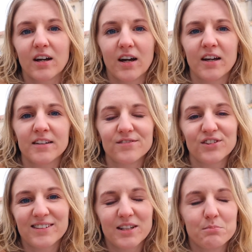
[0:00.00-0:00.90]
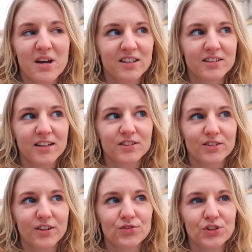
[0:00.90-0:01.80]
I definitely
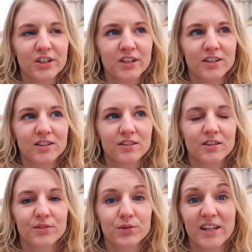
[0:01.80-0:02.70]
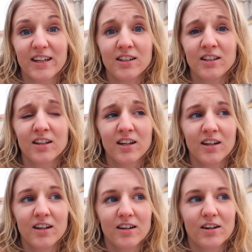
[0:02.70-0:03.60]
meditate every day
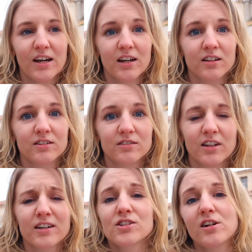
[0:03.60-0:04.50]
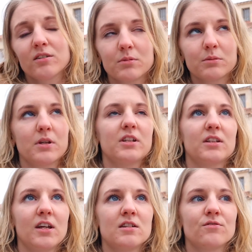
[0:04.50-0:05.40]
and I actually have been
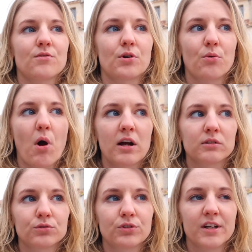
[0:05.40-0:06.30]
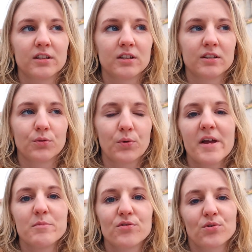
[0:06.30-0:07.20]
meditating for a while already,
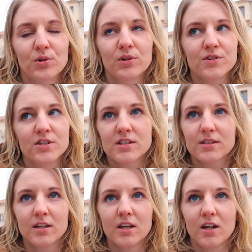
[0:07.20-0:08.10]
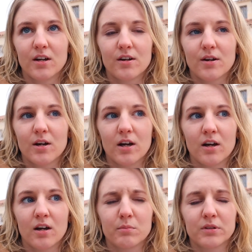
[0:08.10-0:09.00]
way before this.
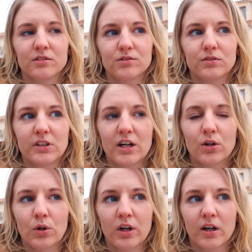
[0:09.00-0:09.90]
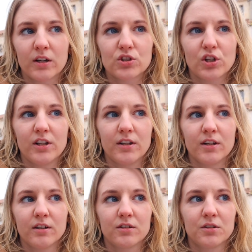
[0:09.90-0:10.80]
Uh, but now I
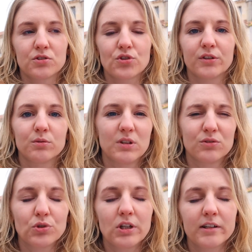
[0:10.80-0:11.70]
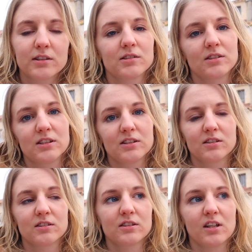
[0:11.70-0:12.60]
actually try to be really
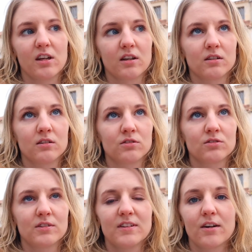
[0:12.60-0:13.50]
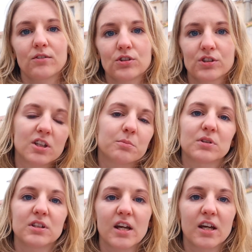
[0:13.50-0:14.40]
consistent and never skip
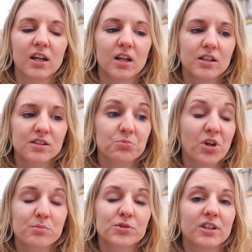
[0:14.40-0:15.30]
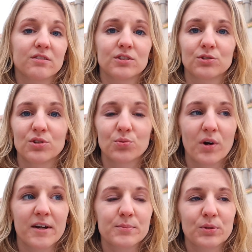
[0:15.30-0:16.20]
the day. Sometimes I even do it
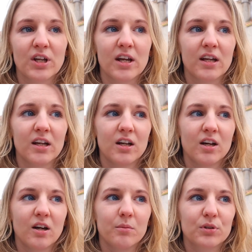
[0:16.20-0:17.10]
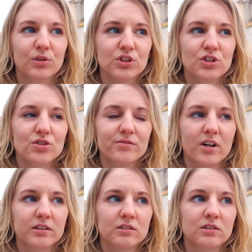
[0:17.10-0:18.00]
twice per day because I just
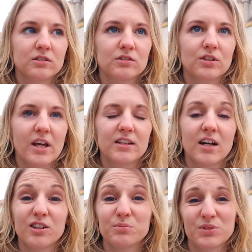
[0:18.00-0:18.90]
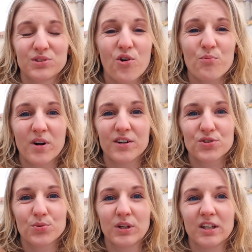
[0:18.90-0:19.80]
find that it, it helps so
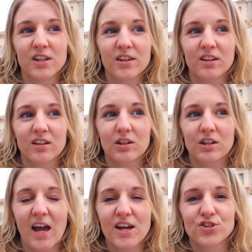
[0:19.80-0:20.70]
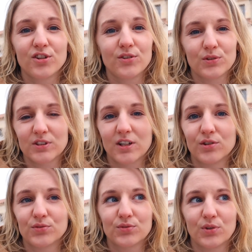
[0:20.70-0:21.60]
much with catching
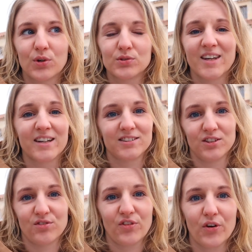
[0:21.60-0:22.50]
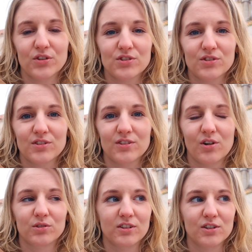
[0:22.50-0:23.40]
yourself on negative thoughts,
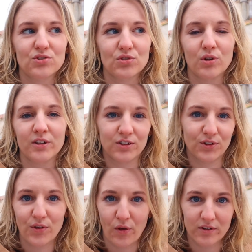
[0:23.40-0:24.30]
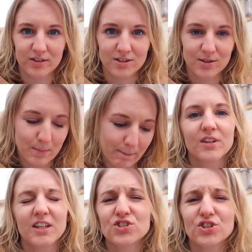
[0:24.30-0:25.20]
on controlling your thoughts.
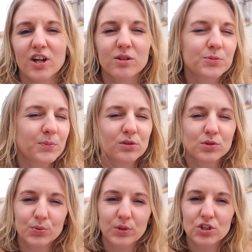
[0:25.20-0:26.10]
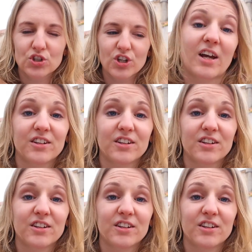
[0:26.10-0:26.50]
It just helps me to switch.